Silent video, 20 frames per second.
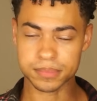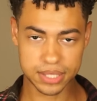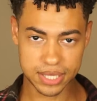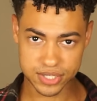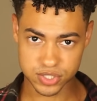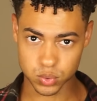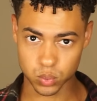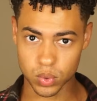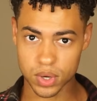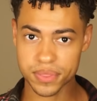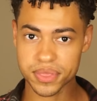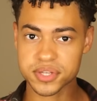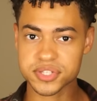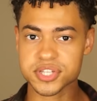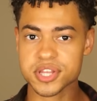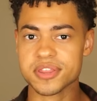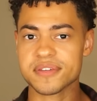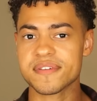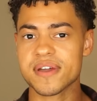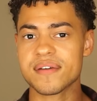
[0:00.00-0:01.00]
He has won this
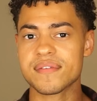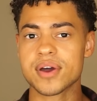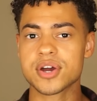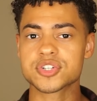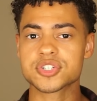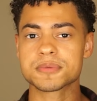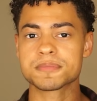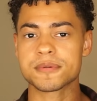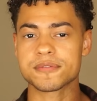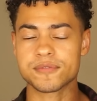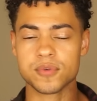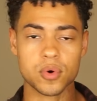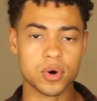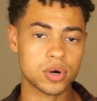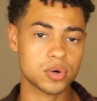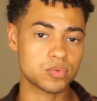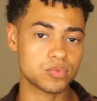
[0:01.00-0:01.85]
at the 500 before.